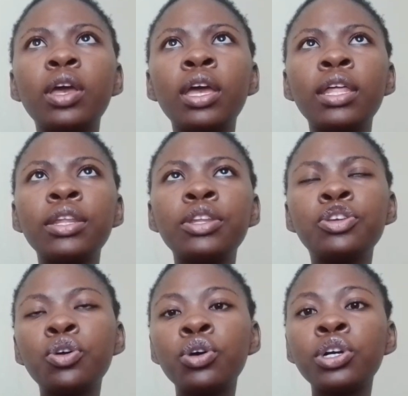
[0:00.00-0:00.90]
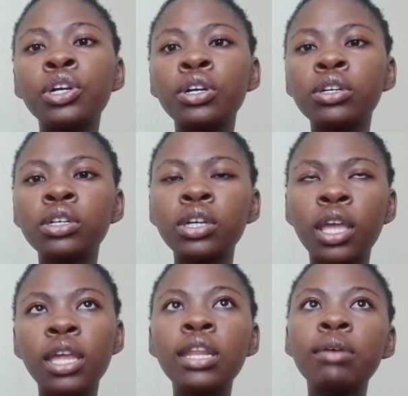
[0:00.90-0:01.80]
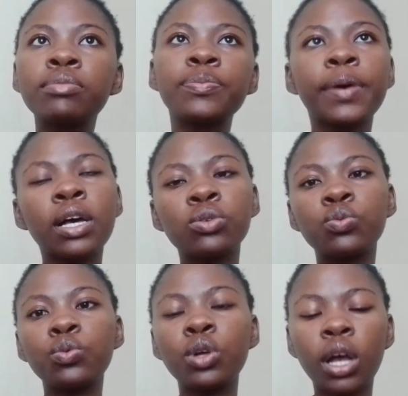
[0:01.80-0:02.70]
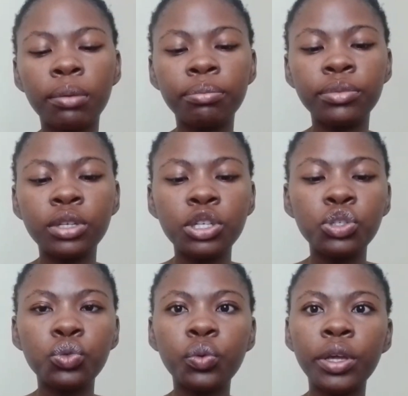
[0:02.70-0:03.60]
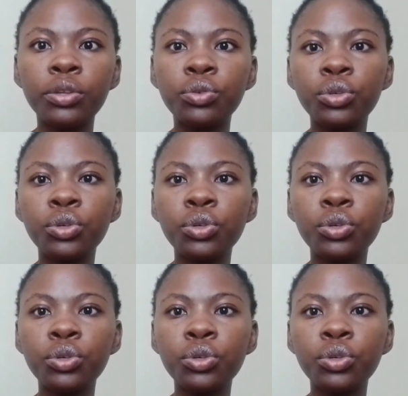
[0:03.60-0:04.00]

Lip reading: and your kingdom spouse will come straight to